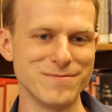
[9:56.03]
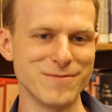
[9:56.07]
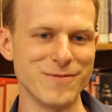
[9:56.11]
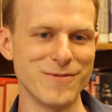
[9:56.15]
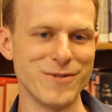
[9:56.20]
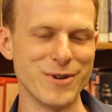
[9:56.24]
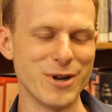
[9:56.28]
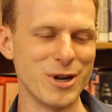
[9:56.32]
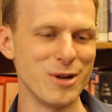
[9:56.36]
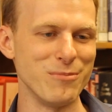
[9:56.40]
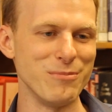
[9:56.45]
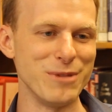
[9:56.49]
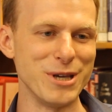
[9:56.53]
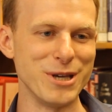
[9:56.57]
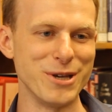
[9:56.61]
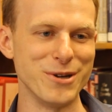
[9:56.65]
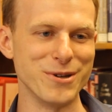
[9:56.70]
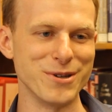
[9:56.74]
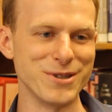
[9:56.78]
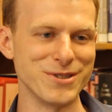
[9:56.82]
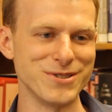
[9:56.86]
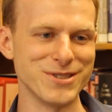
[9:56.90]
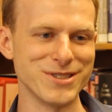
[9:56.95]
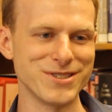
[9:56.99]
very
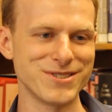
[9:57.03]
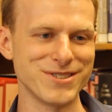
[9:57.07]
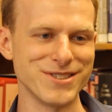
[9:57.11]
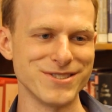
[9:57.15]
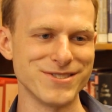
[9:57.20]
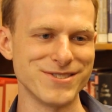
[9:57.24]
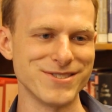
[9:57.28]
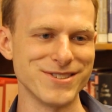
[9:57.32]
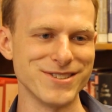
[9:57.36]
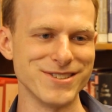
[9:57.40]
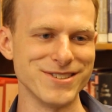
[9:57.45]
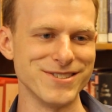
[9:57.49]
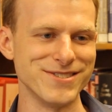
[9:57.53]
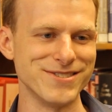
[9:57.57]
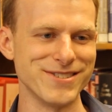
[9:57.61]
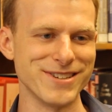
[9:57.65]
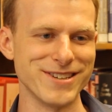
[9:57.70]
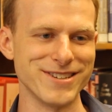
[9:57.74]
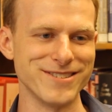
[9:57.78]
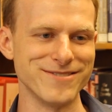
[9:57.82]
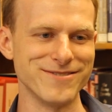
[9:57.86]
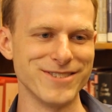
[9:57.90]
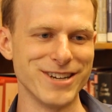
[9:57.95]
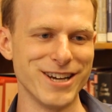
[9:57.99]
meager existences
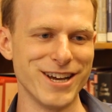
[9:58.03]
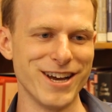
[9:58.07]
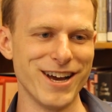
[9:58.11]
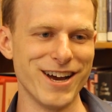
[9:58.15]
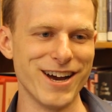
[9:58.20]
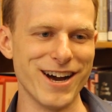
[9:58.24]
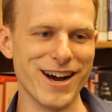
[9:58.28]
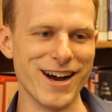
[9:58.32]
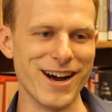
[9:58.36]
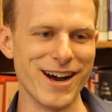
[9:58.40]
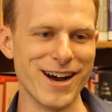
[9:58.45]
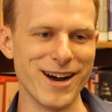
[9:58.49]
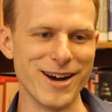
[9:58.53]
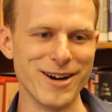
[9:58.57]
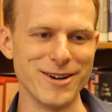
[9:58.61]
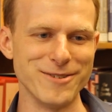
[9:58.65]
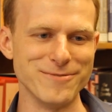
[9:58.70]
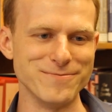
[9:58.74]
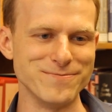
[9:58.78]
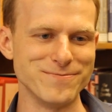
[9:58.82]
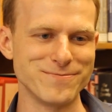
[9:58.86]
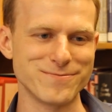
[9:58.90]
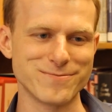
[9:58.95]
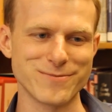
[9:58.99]
and
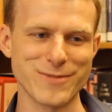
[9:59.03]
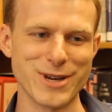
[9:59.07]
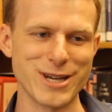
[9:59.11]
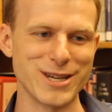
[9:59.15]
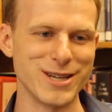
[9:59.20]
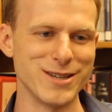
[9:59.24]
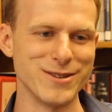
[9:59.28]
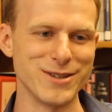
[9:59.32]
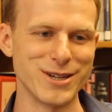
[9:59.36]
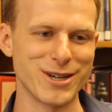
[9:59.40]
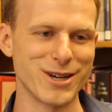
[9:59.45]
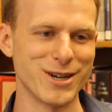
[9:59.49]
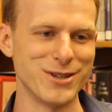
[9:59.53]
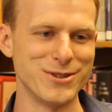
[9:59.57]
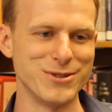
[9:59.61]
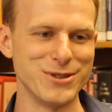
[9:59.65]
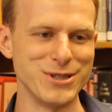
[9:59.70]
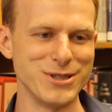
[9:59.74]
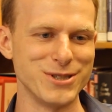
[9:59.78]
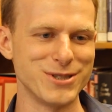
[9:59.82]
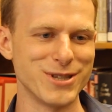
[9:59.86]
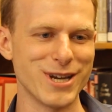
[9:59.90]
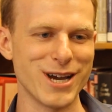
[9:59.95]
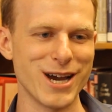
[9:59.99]
like in the
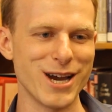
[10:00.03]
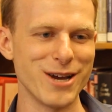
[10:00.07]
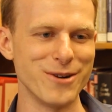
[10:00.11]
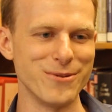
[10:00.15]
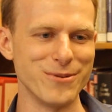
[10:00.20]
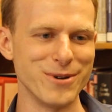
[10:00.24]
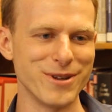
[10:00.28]
countryside